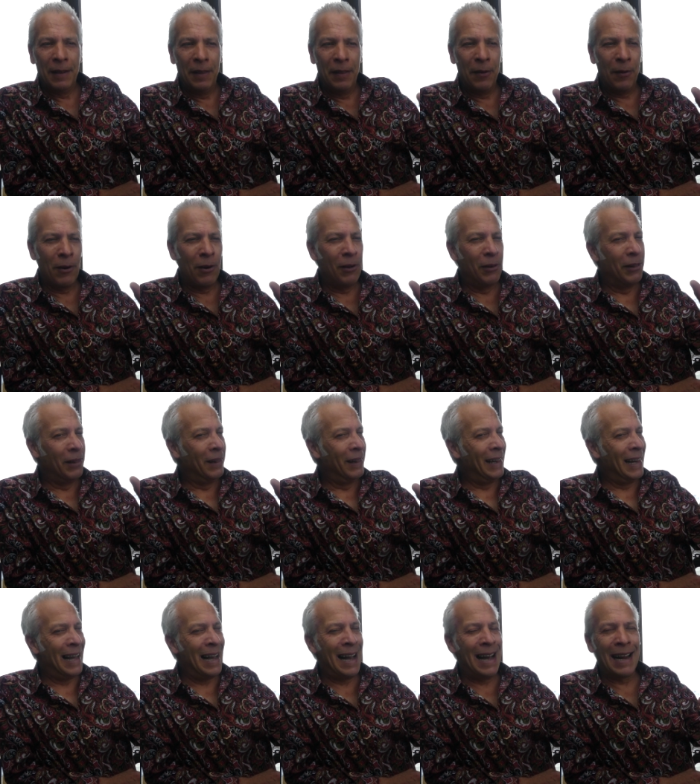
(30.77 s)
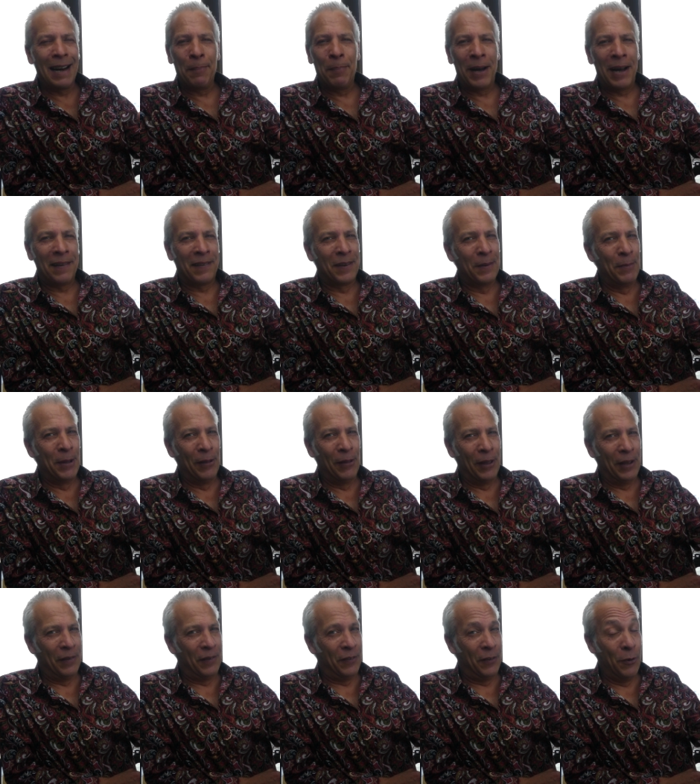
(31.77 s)
There are a lot of
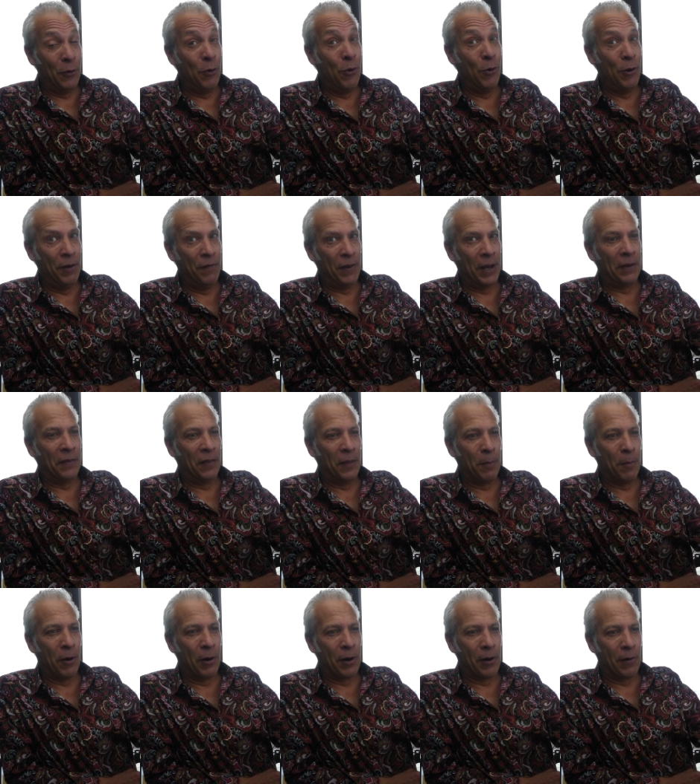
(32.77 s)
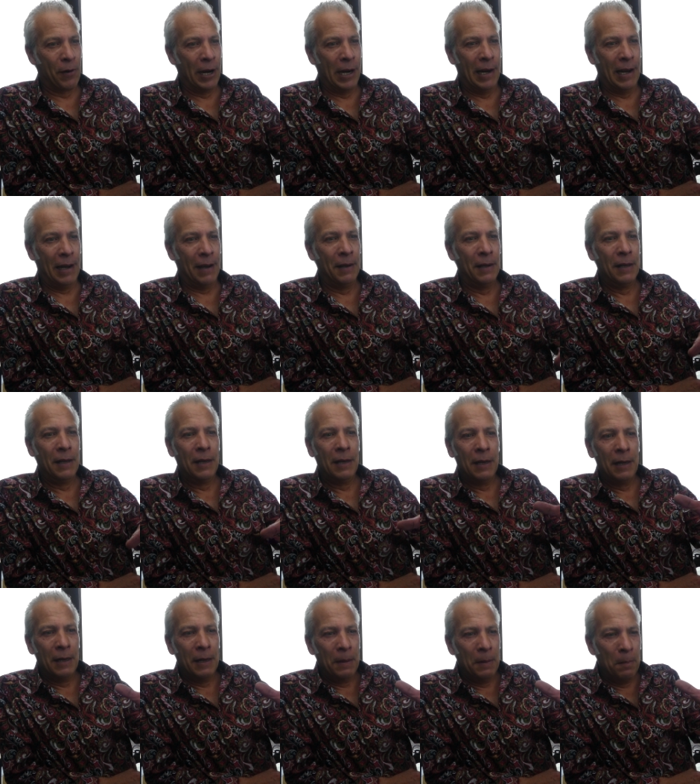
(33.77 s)
possibilities to who invented the margarita.
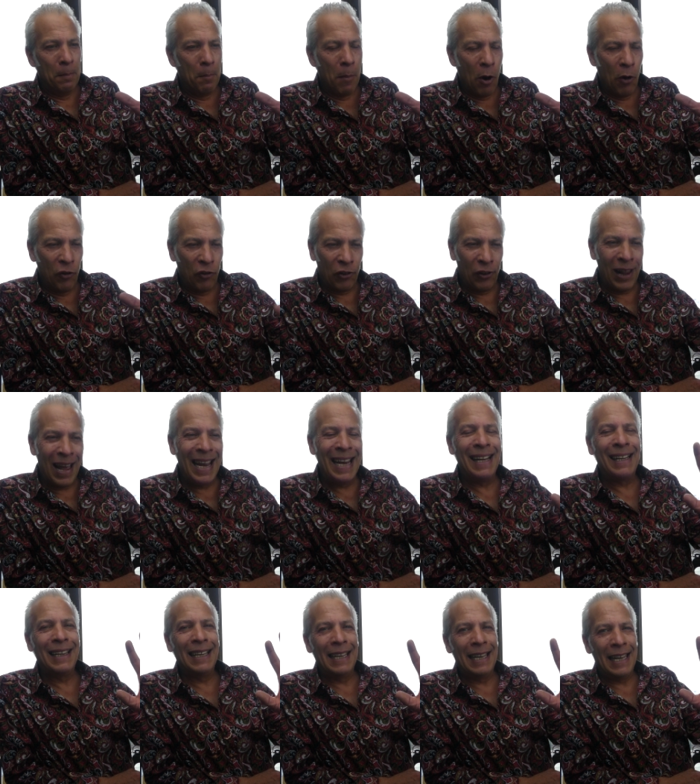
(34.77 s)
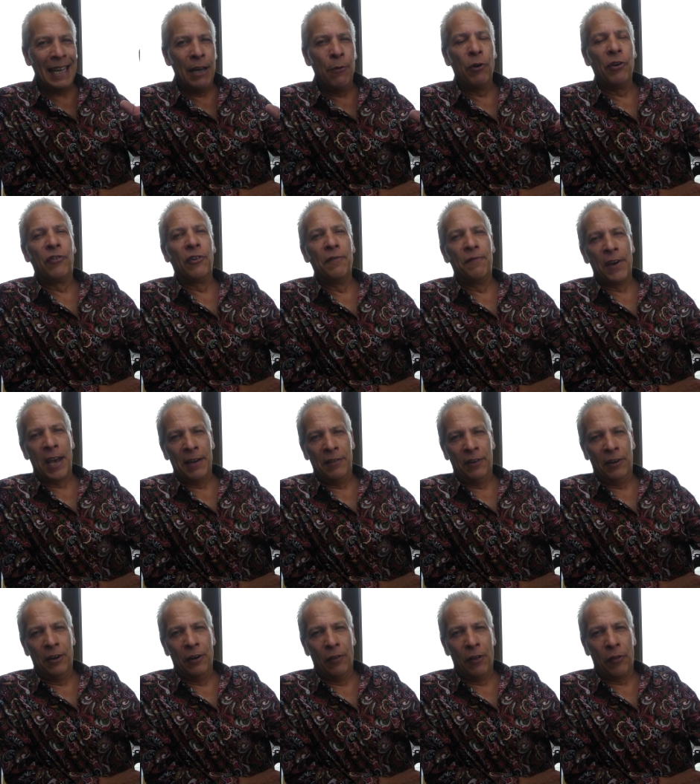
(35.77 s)
Most likely it was
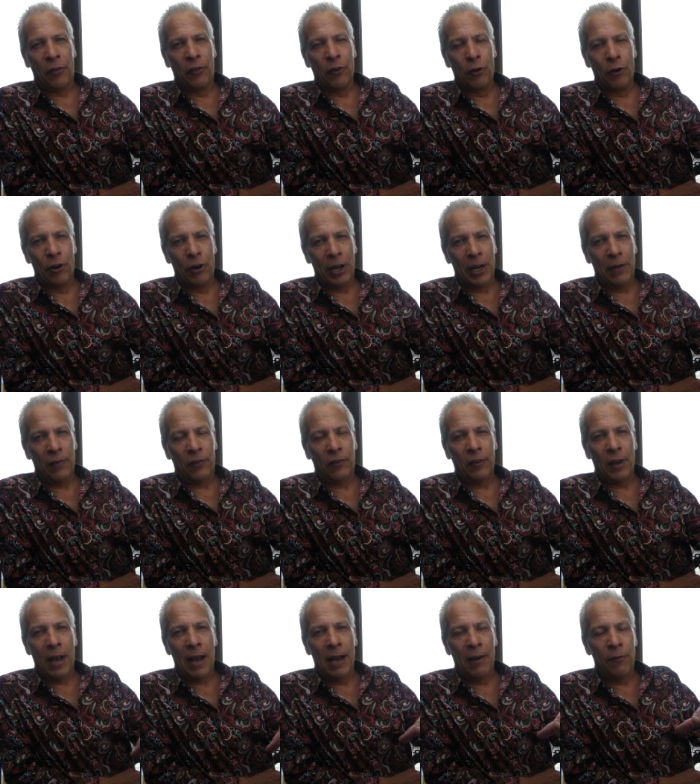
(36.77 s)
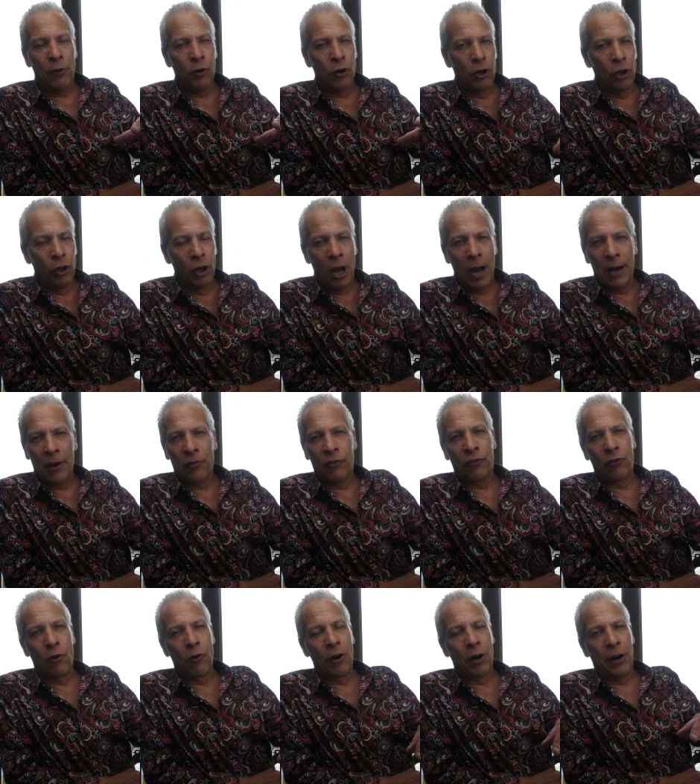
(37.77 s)
invented in the 30s. I've heard a lot of
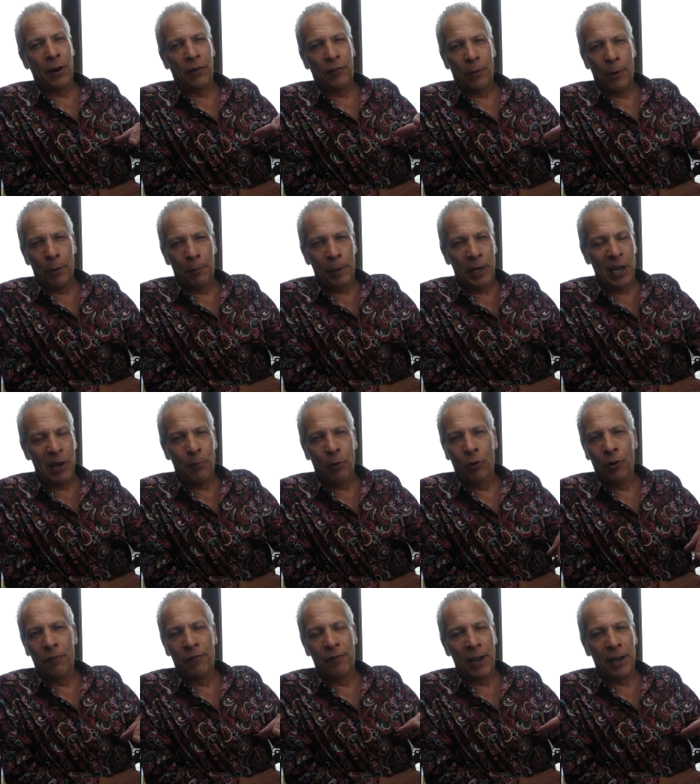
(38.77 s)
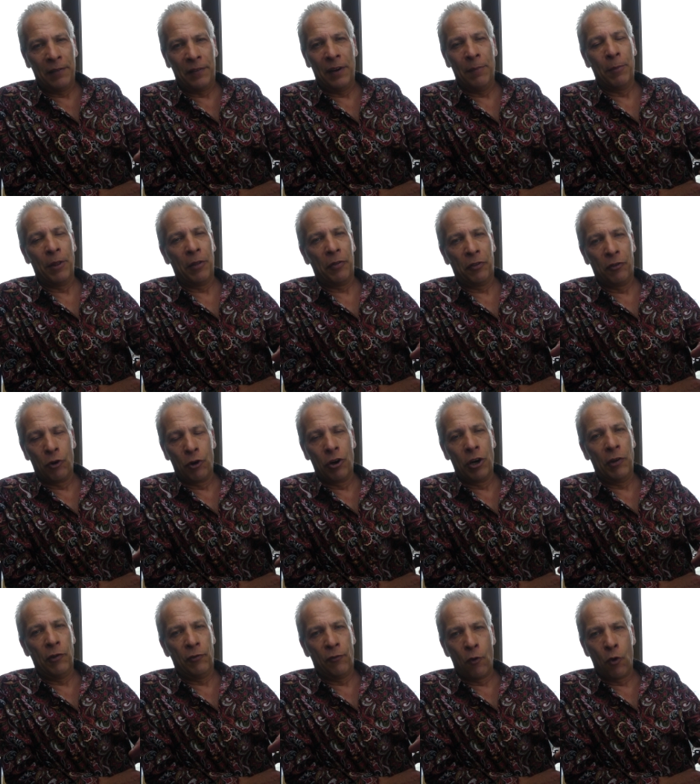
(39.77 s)
stories about people inventing them in the
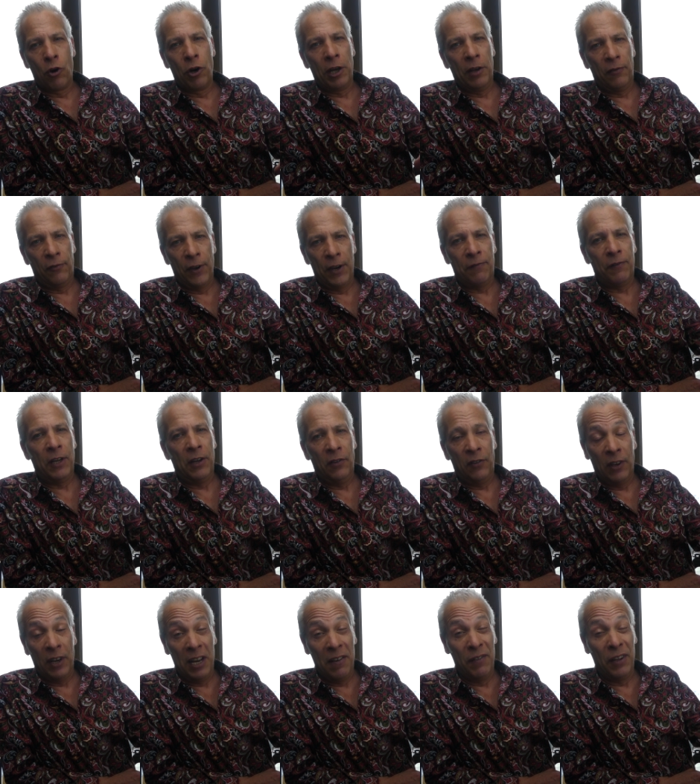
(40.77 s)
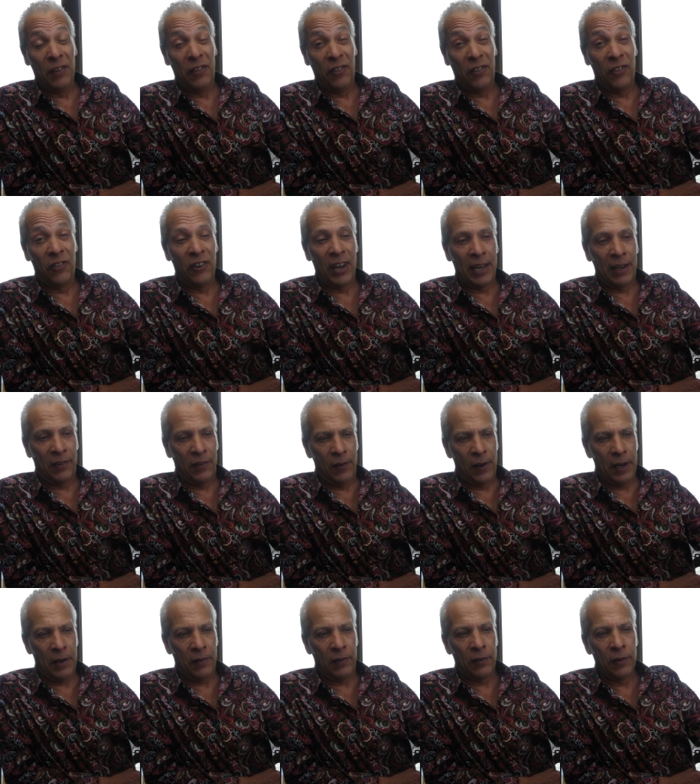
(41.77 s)
30s, 40s, 50s, and even
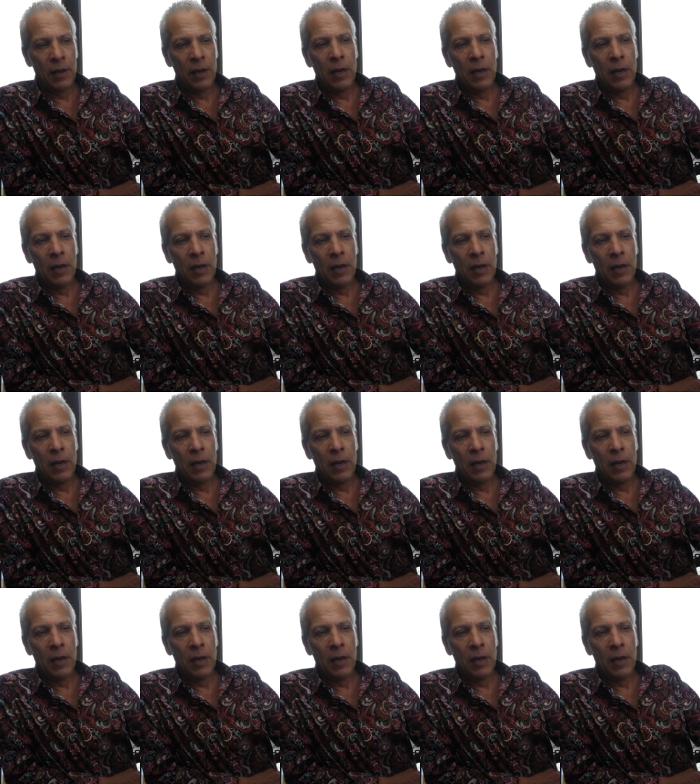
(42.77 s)
60s.